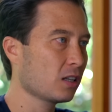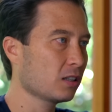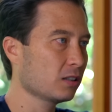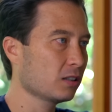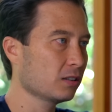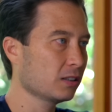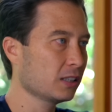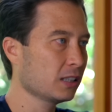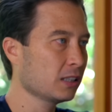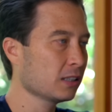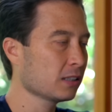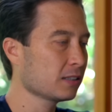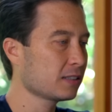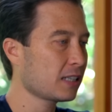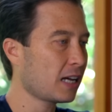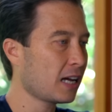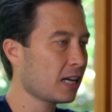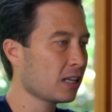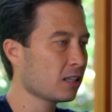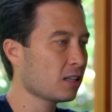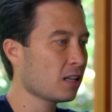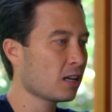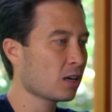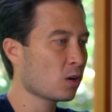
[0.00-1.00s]
little
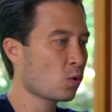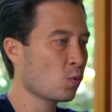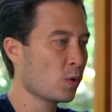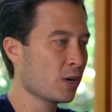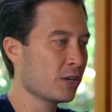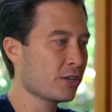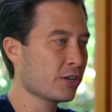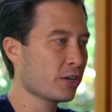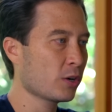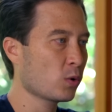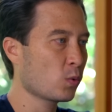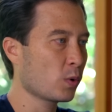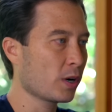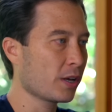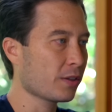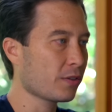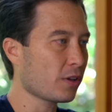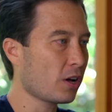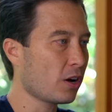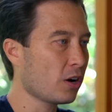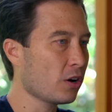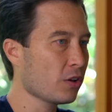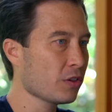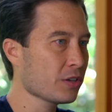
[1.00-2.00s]
dialog window with
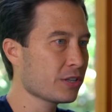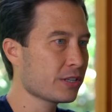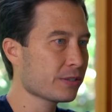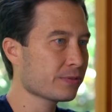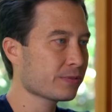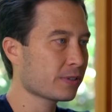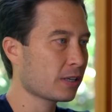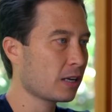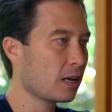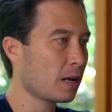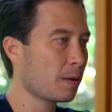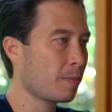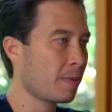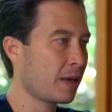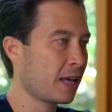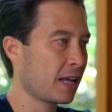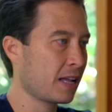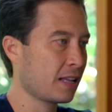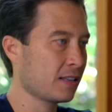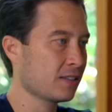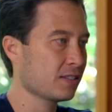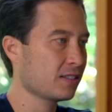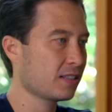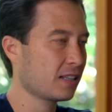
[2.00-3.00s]
all the different
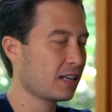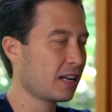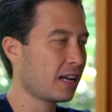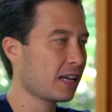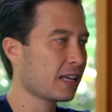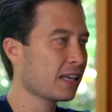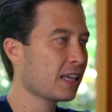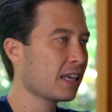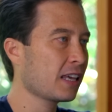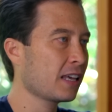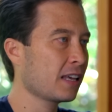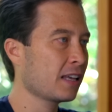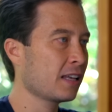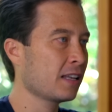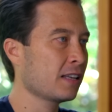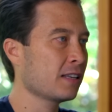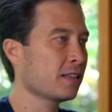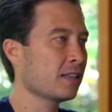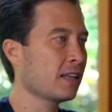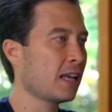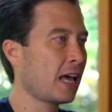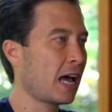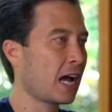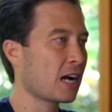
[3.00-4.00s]
commands that I
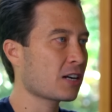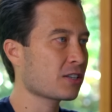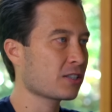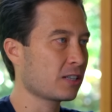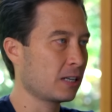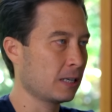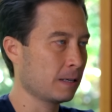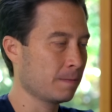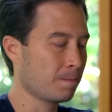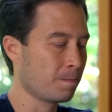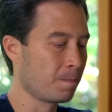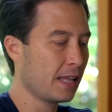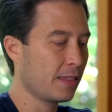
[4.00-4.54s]
can act on.